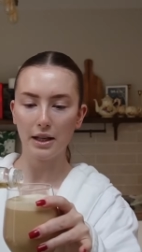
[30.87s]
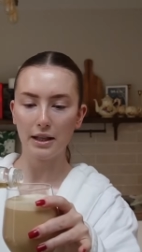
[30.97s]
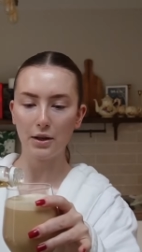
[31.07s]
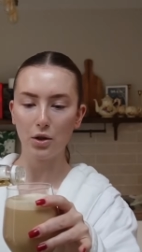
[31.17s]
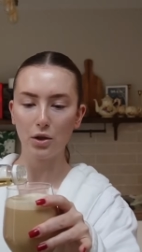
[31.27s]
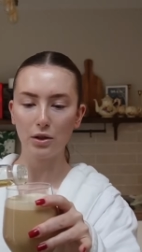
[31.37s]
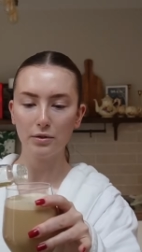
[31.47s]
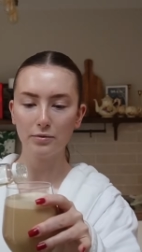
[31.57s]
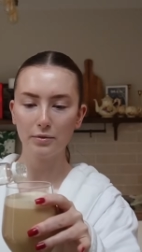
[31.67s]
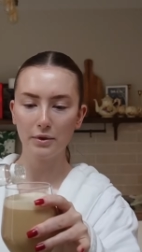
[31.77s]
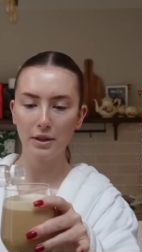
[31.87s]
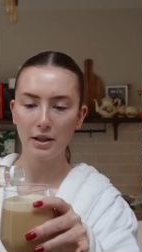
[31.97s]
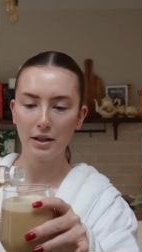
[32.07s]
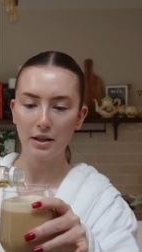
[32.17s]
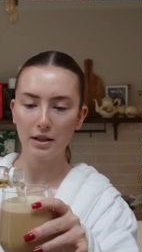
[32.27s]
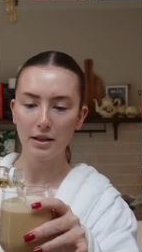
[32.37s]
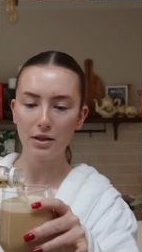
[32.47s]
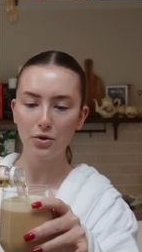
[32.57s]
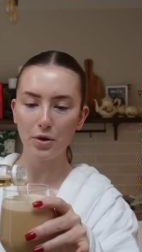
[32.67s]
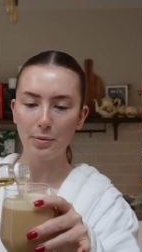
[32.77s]
a little, a
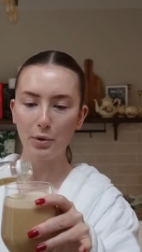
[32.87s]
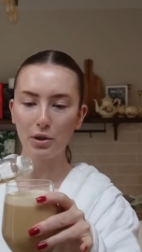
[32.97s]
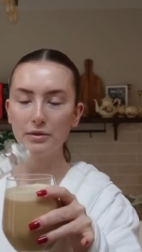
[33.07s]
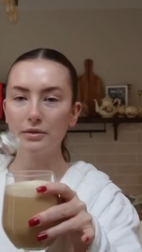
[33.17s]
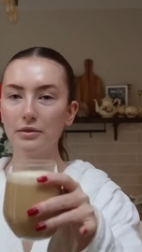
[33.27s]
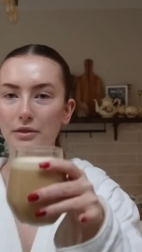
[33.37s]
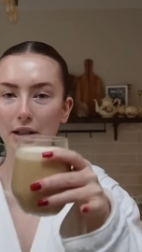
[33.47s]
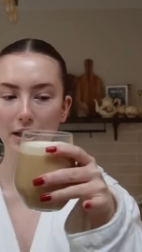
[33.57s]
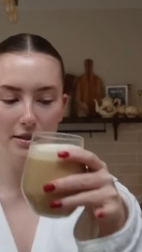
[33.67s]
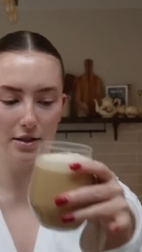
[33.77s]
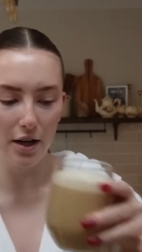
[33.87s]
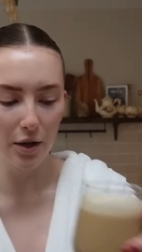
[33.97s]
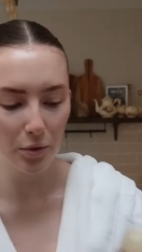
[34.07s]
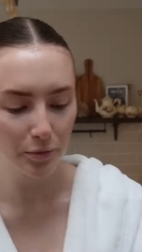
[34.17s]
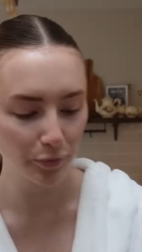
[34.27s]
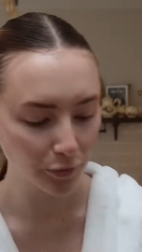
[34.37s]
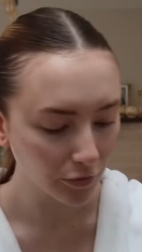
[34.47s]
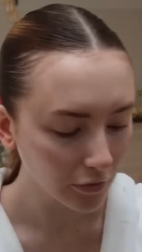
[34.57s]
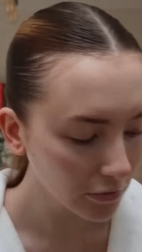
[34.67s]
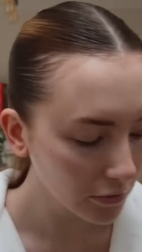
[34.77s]
little dribble like so. Anyway,